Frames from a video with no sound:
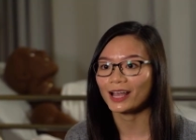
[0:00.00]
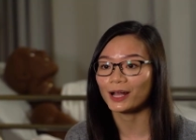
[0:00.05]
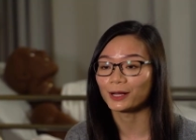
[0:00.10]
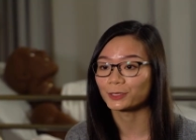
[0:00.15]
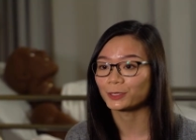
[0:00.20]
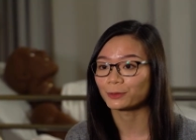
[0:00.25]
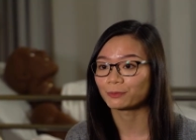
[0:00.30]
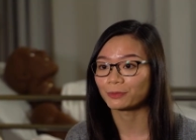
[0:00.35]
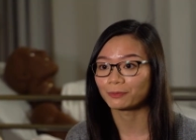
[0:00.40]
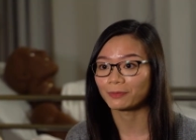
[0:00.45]

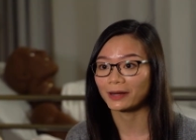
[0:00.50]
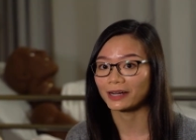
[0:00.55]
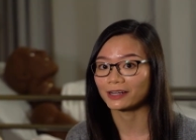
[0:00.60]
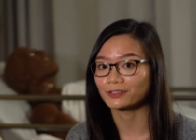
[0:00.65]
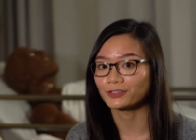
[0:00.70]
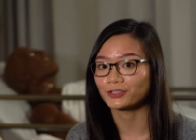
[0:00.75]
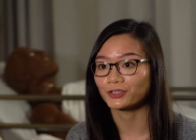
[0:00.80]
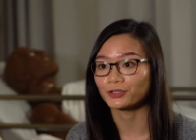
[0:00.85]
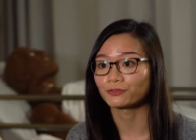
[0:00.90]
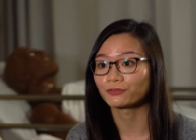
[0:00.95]
also
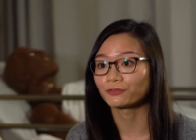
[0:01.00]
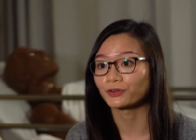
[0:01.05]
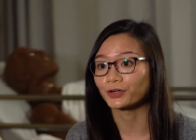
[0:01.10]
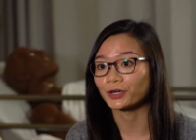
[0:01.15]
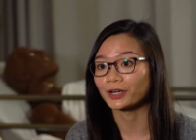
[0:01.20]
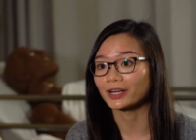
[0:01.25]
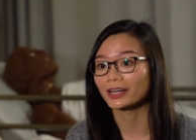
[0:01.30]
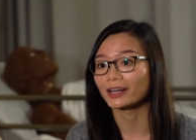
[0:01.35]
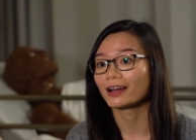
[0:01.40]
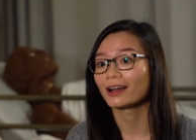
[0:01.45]
prepares you
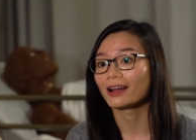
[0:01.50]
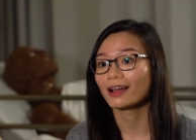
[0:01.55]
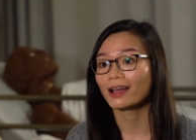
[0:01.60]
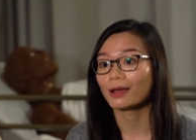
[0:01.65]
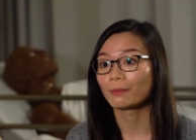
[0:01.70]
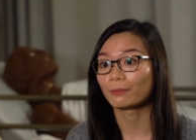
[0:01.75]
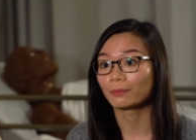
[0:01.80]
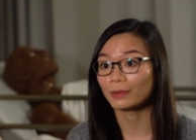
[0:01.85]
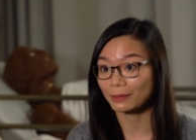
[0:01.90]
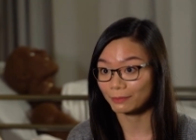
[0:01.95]
for
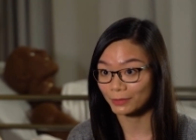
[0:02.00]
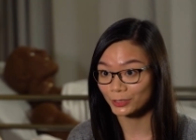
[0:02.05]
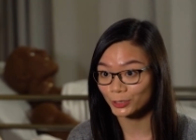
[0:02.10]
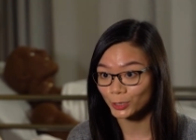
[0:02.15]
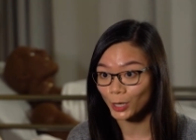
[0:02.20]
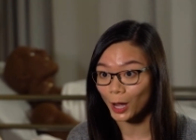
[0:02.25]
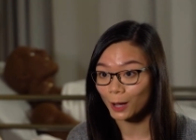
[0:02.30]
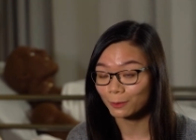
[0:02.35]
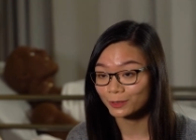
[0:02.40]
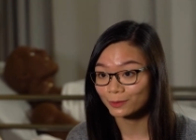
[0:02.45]

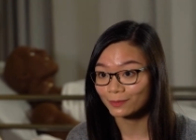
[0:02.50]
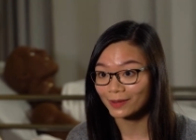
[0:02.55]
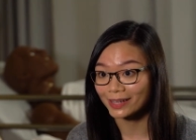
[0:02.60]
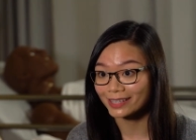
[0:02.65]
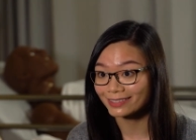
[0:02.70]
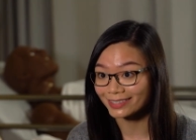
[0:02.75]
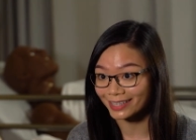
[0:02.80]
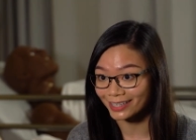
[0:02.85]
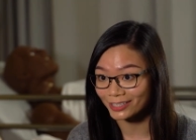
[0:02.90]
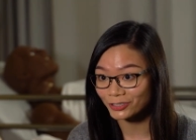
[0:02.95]
imaging
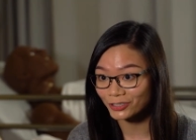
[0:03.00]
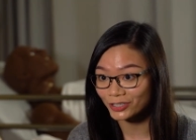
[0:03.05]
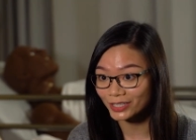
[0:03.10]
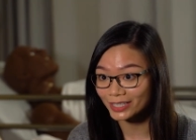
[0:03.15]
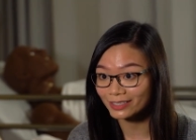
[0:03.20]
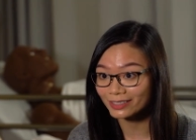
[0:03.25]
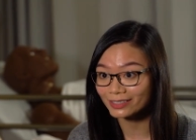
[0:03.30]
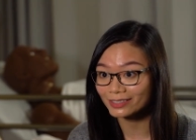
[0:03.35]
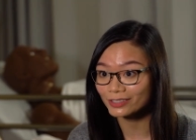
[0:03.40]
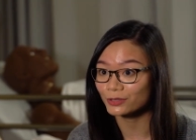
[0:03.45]

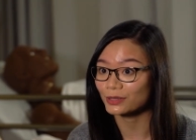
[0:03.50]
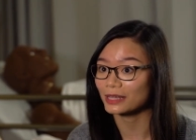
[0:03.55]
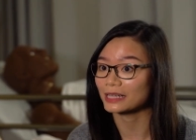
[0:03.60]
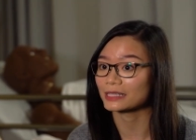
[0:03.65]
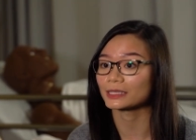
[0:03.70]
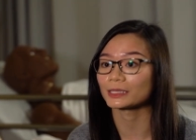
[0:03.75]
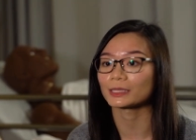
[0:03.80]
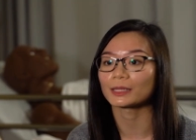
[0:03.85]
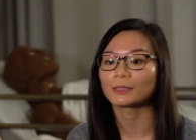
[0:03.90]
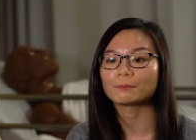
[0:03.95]
optimization, so
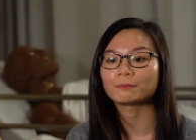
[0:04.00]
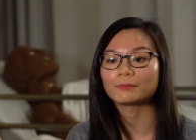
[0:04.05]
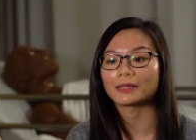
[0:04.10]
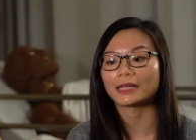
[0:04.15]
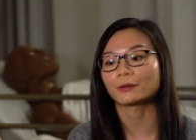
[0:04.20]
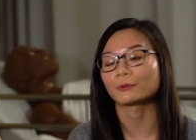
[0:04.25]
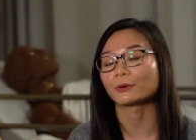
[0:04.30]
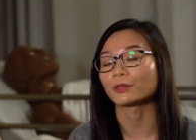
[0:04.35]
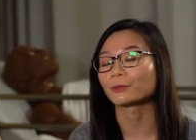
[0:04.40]
that's playing with